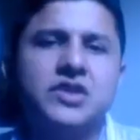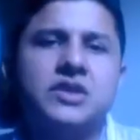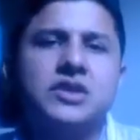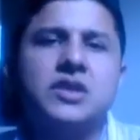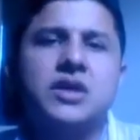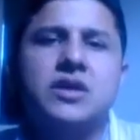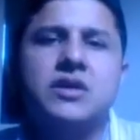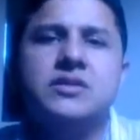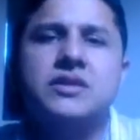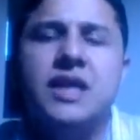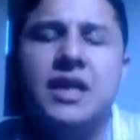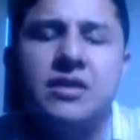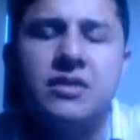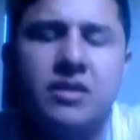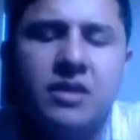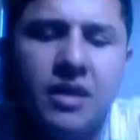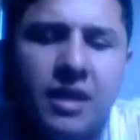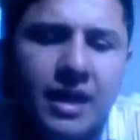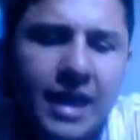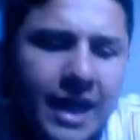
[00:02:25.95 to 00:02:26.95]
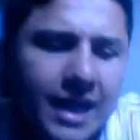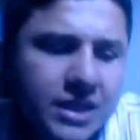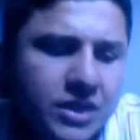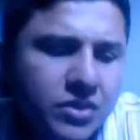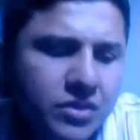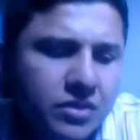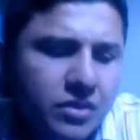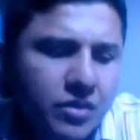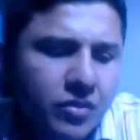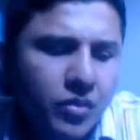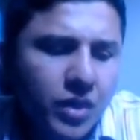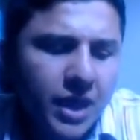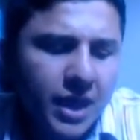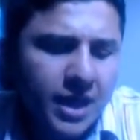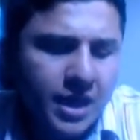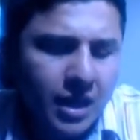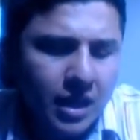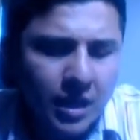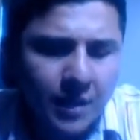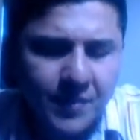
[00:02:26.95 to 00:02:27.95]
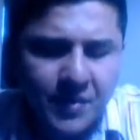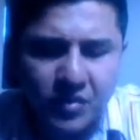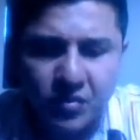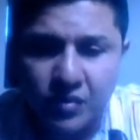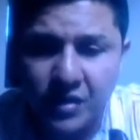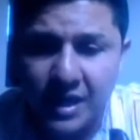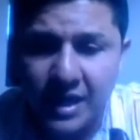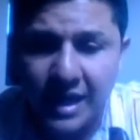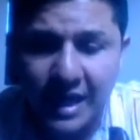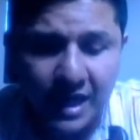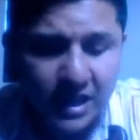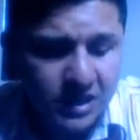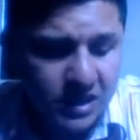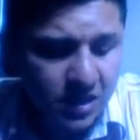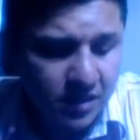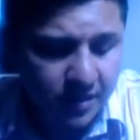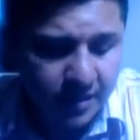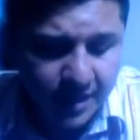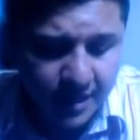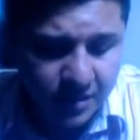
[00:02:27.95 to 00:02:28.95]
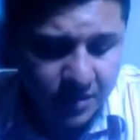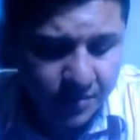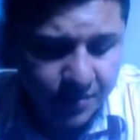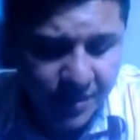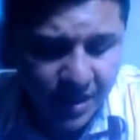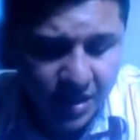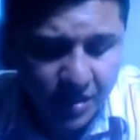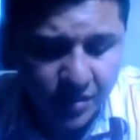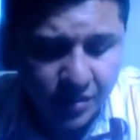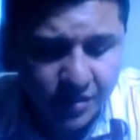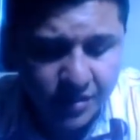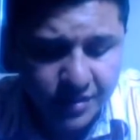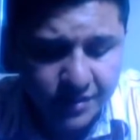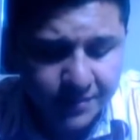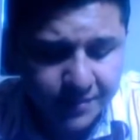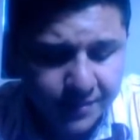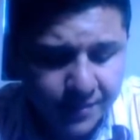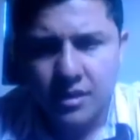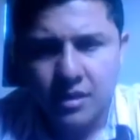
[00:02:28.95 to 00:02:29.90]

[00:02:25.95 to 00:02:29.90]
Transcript: to know that Landon wake up really astonished because